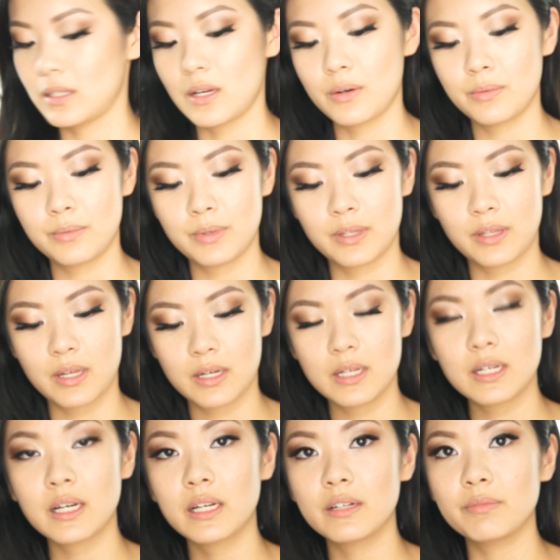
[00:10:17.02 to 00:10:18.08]
Now with
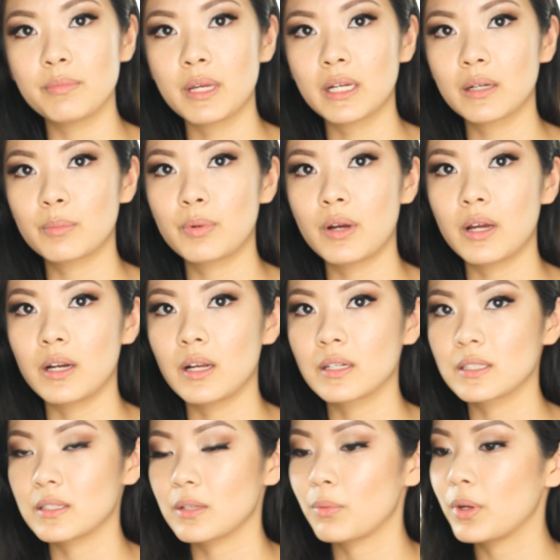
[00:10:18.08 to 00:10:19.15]
any kind of makeup
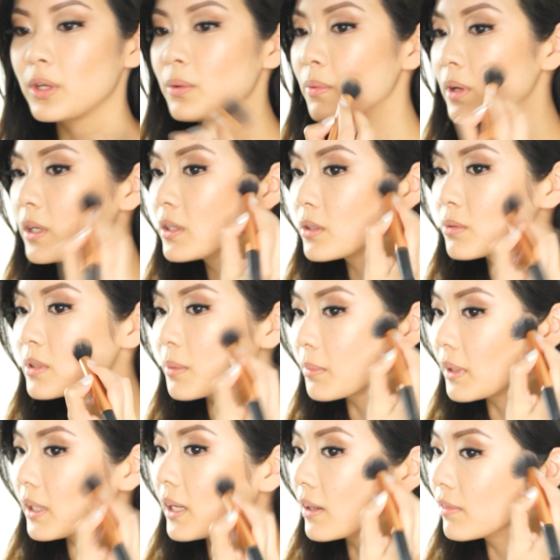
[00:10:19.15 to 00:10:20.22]
product, when you want to do
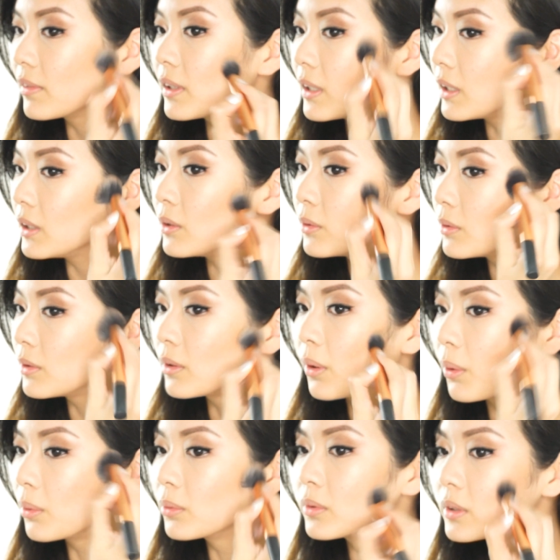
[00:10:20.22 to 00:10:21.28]
something heavily, you
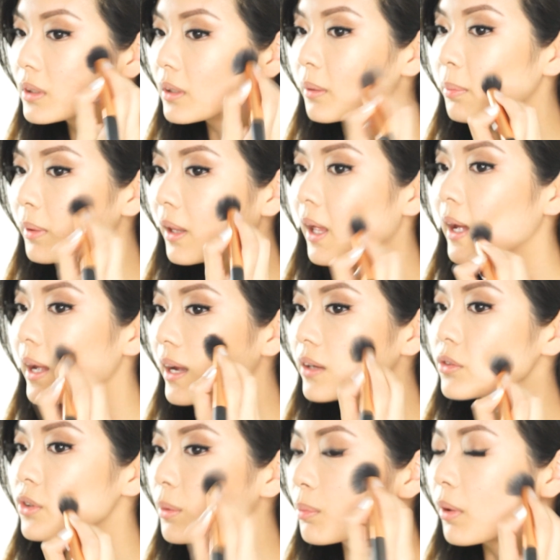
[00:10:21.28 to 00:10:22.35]
don't apply
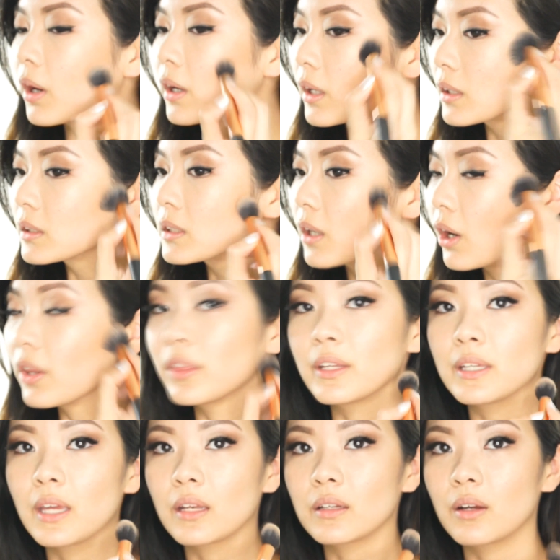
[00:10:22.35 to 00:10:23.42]
extra product on the
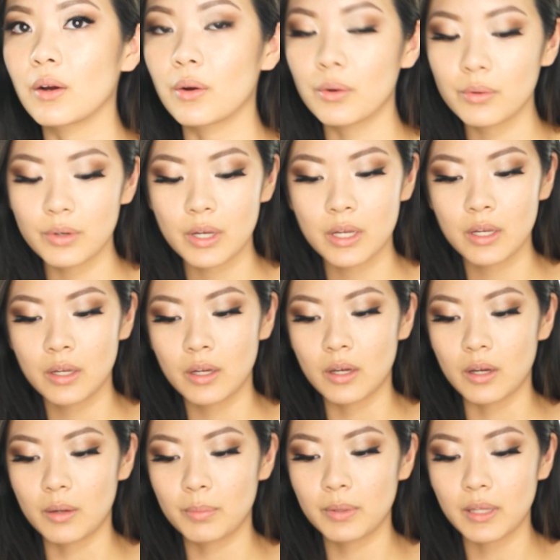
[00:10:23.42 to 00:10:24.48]
get-go.
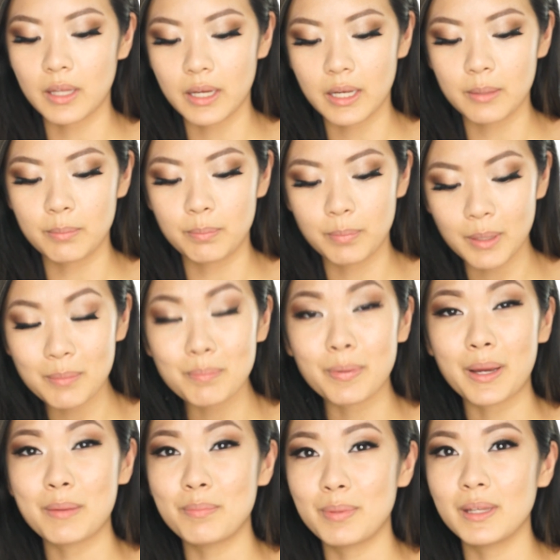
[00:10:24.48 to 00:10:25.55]
Apply bit
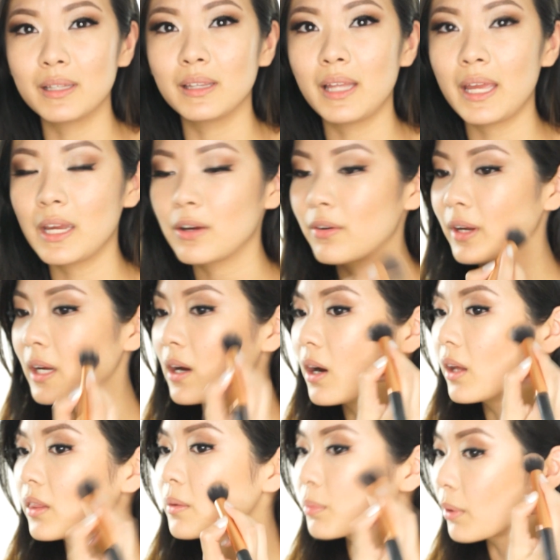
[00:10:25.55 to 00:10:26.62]
by bit, layering
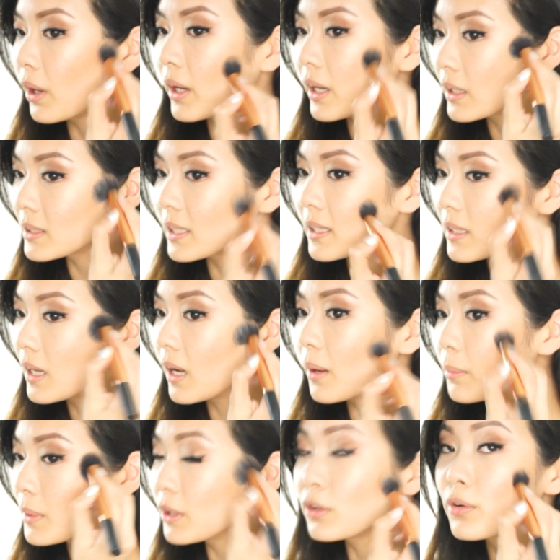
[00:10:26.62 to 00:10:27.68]
on the product and
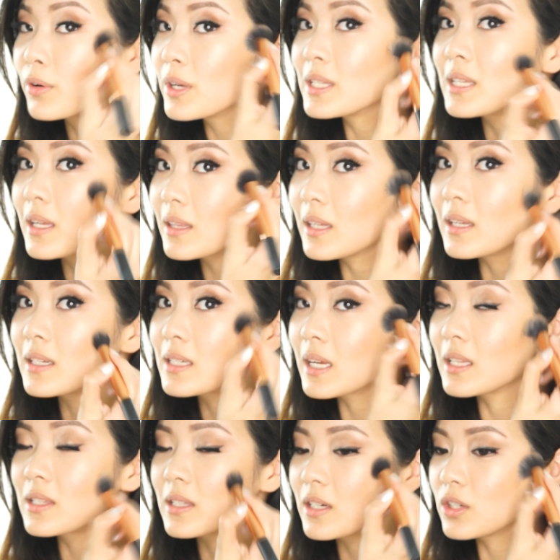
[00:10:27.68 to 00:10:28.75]
increasing the
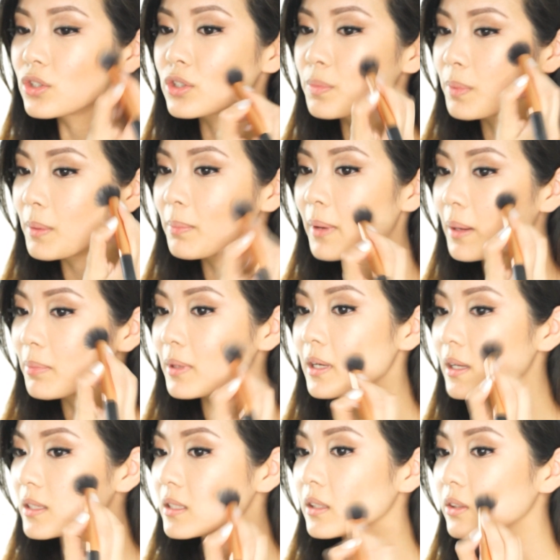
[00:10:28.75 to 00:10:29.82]
intensity just bit by bit
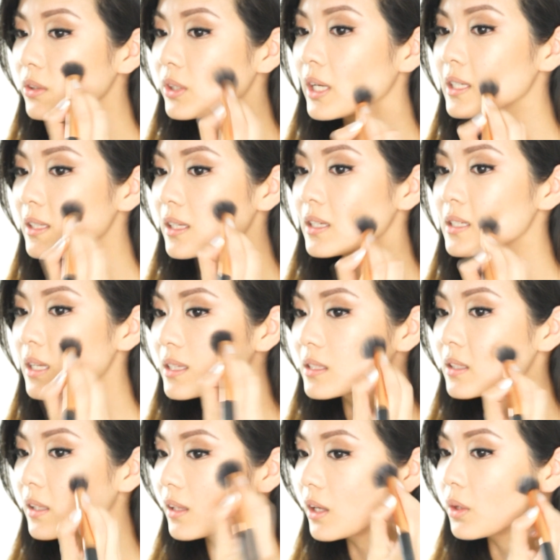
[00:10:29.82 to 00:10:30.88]
until you get the
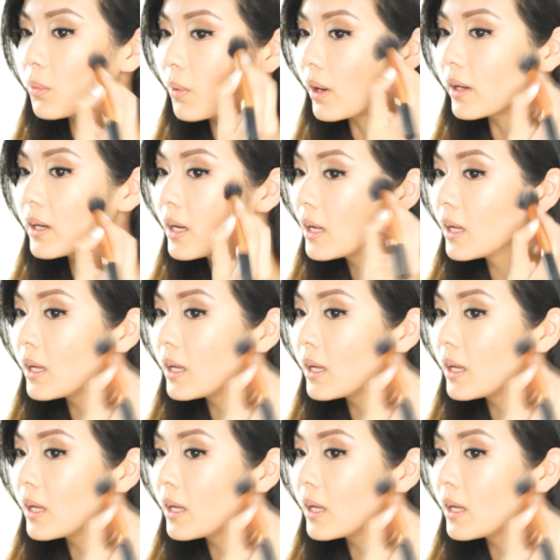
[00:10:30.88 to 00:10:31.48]
intensity that you want.